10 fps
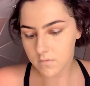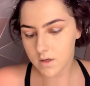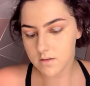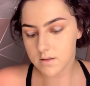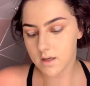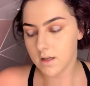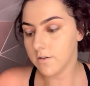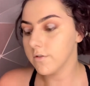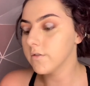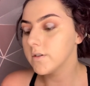Just get that
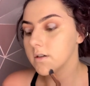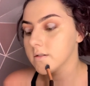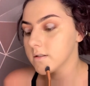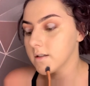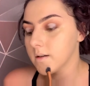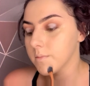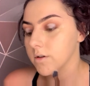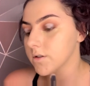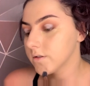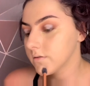fluffy concealer
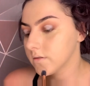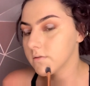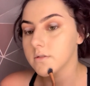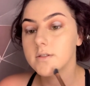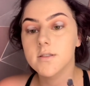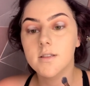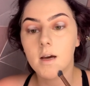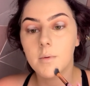brush, just dab